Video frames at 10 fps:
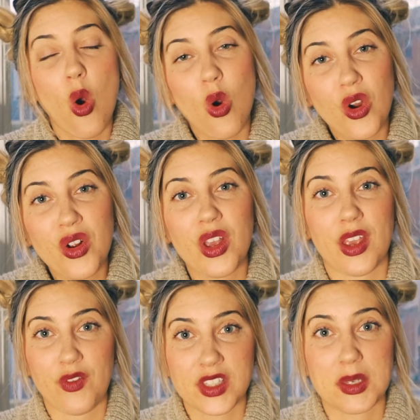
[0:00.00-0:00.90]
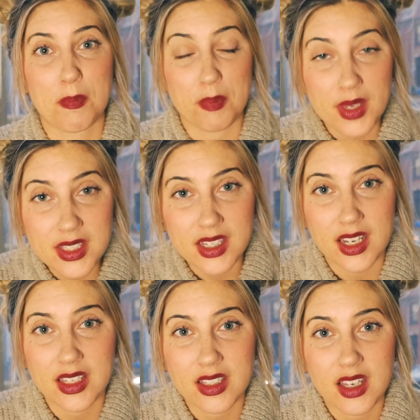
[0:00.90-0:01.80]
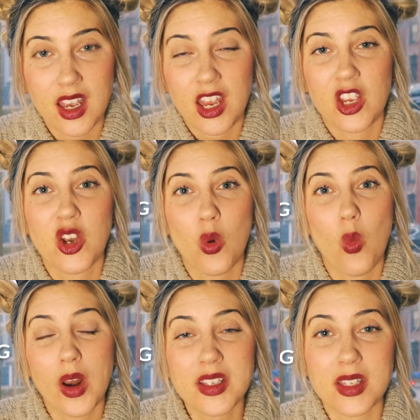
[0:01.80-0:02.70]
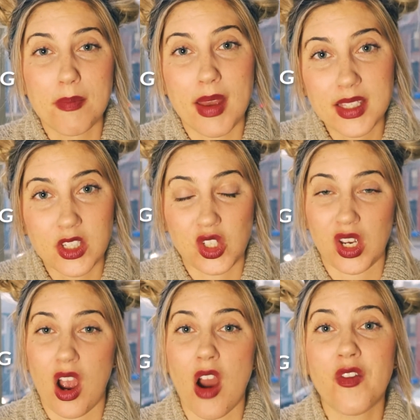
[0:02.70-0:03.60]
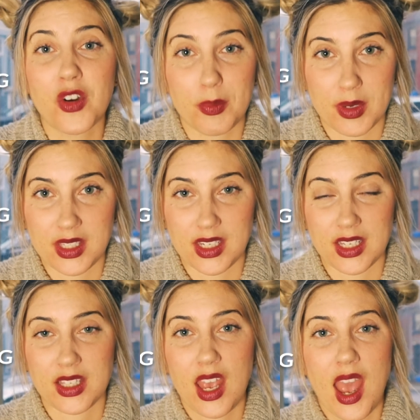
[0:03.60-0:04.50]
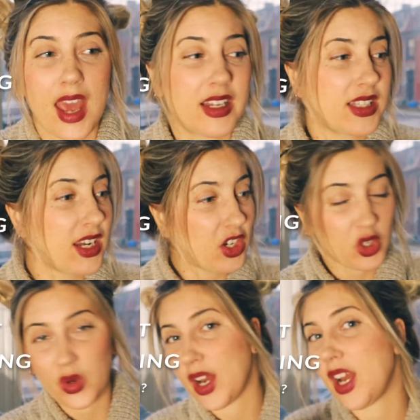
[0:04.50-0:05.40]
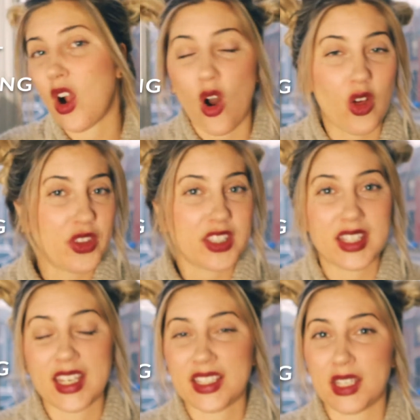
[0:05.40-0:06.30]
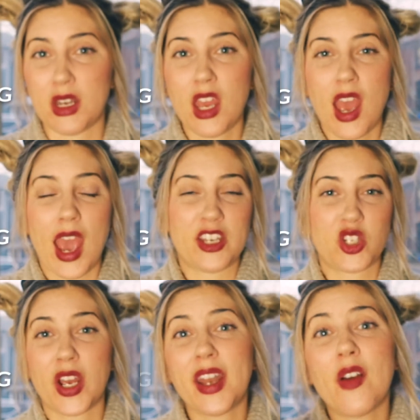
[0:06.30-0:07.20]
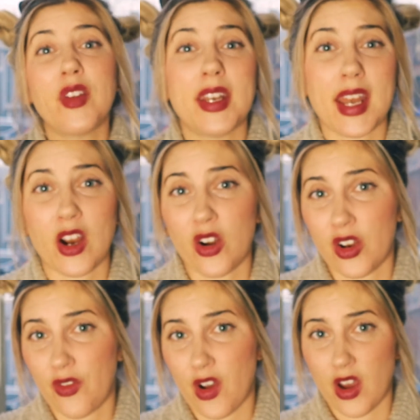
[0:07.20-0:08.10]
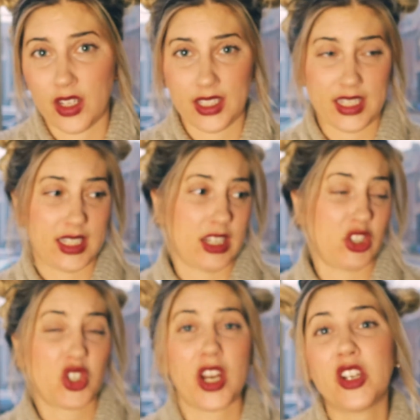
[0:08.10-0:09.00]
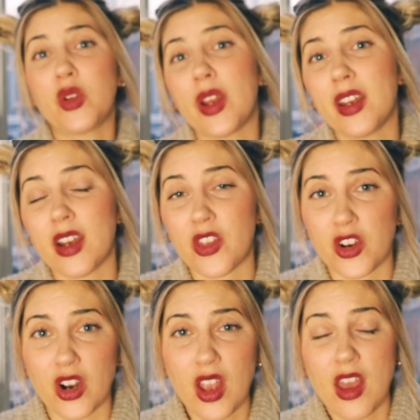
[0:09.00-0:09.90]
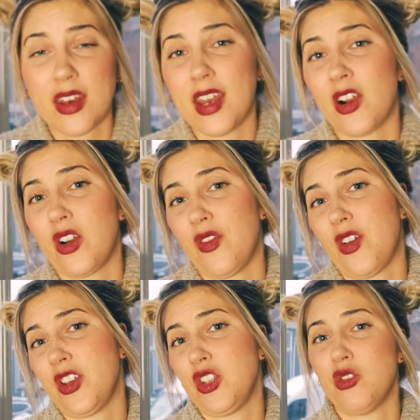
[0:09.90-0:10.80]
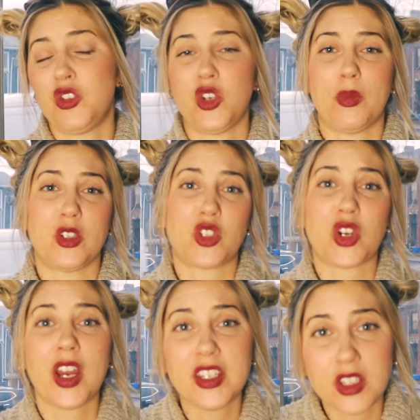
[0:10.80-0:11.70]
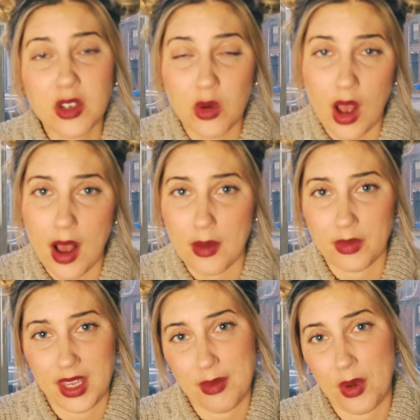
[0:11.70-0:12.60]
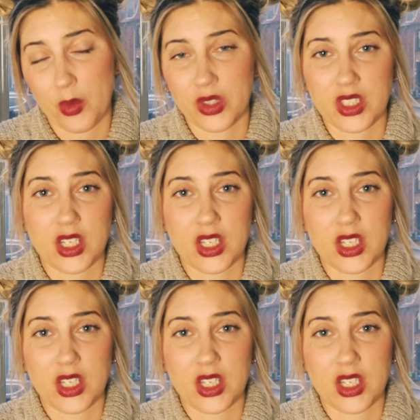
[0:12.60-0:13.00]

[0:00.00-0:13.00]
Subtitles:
or if it's a business, what is the messaging of your business? And instead of creating all these things and trying to have a narrative on LinkedIn and trying to create another narrative on YouTube and try to keep up with